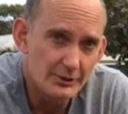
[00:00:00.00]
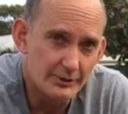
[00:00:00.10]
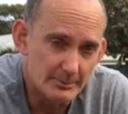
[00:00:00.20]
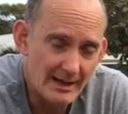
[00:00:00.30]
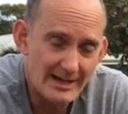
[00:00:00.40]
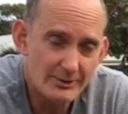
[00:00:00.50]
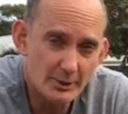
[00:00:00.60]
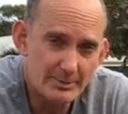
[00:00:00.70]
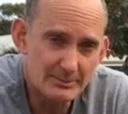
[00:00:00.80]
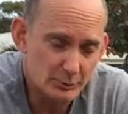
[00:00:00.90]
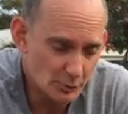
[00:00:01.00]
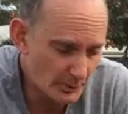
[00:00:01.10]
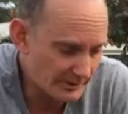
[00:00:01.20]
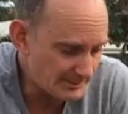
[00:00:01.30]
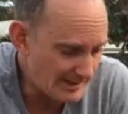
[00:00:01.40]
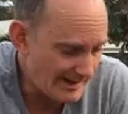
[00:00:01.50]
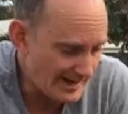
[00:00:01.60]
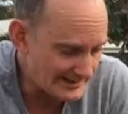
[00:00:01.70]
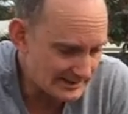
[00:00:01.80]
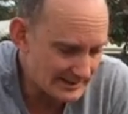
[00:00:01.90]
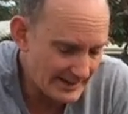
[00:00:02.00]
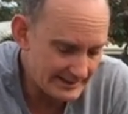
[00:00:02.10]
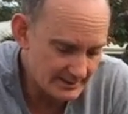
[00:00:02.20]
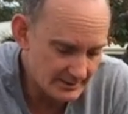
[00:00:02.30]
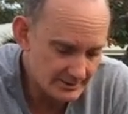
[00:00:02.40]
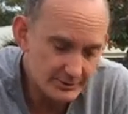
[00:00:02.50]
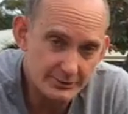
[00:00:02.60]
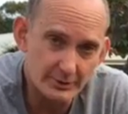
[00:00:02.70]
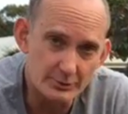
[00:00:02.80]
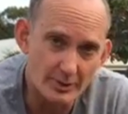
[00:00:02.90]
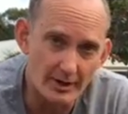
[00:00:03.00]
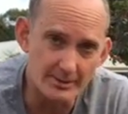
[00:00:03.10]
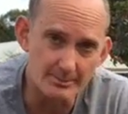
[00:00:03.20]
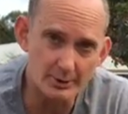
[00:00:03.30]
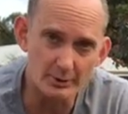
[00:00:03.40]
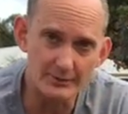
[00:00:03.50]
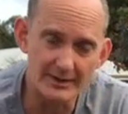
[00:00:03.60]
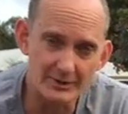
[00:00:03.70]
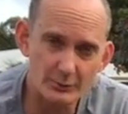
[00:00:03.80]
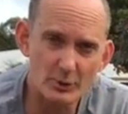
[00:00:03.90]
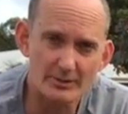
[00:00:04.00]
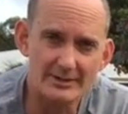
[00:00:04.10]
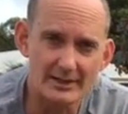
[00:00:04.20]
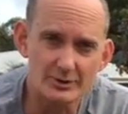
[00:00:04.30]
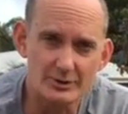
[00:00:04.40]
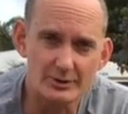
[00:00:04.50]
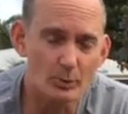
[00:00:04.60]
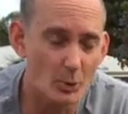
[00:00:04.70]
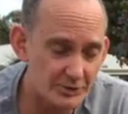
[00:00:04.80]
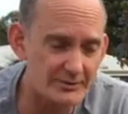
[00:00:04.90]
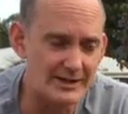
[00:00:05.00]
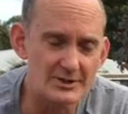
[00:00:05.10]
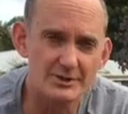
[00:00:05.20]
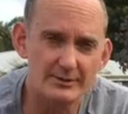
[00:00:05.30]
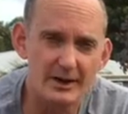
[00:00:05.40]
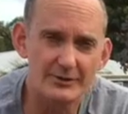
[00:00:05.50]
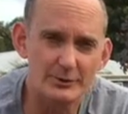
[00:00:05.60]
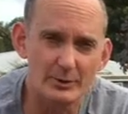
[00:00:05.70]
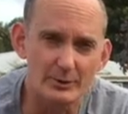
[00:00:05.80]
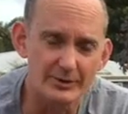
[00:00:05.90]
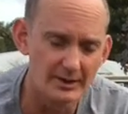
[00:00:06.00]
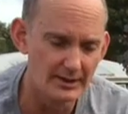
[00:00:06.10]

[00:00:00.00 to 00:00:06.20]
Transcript: So you may have heard people talking about adding clay to try and improve the soil retention, water retention of our soils.